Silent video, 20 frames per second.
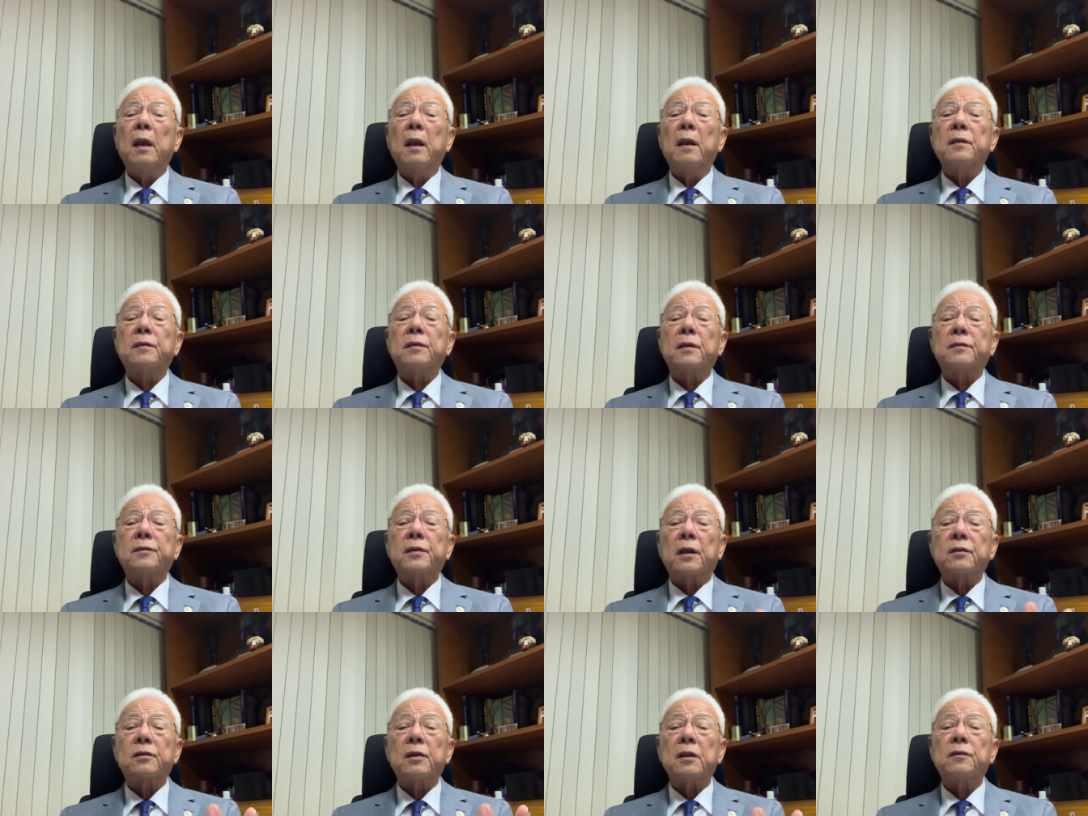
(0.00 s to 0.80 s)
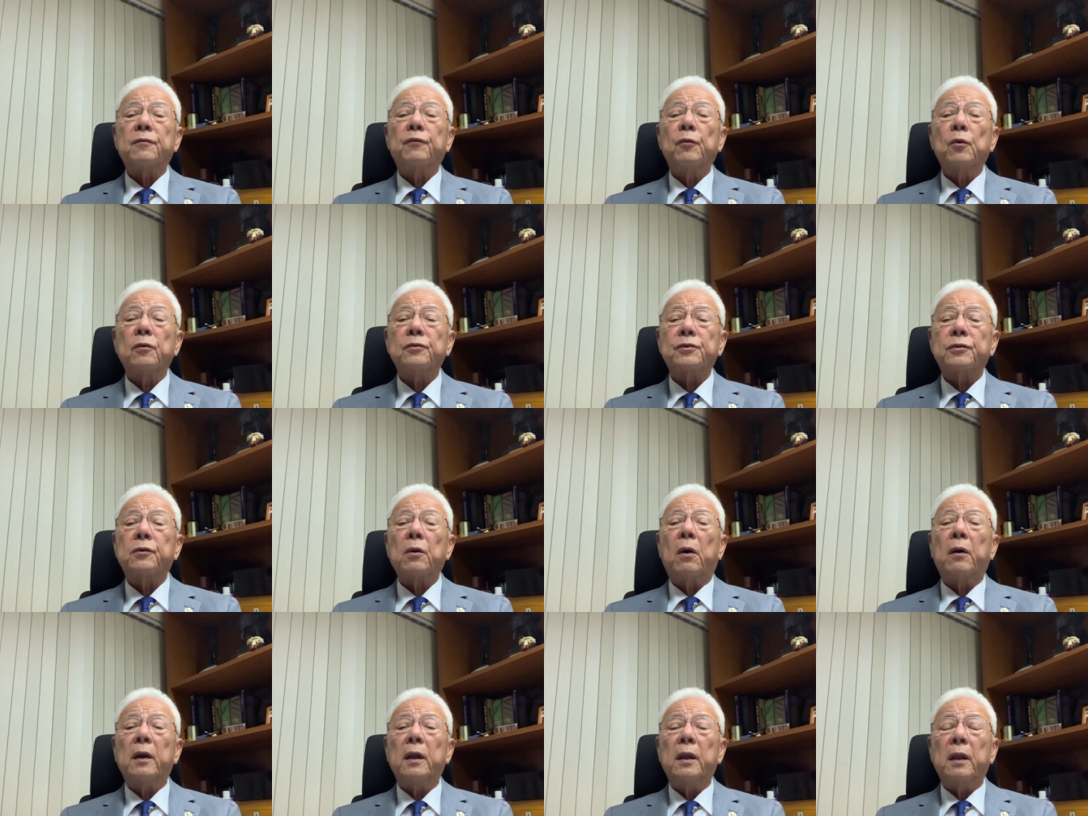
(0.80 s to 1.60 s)
is a successful
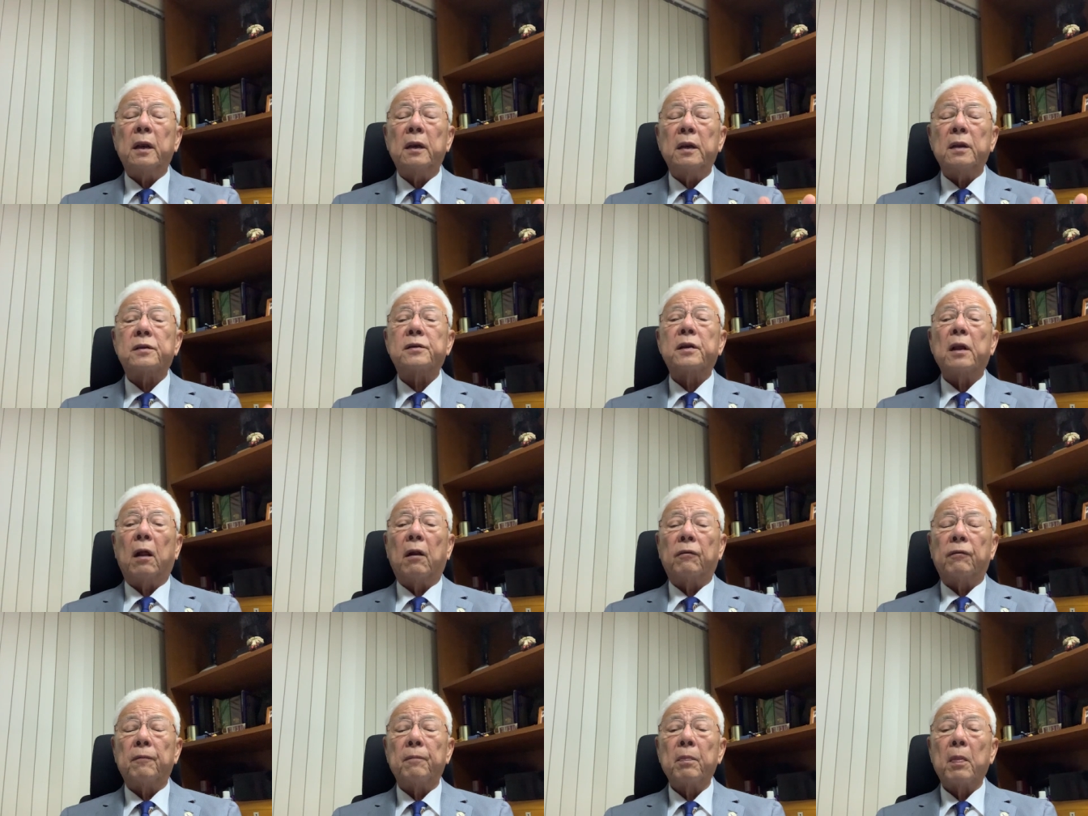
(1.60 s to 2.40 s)
story in itself.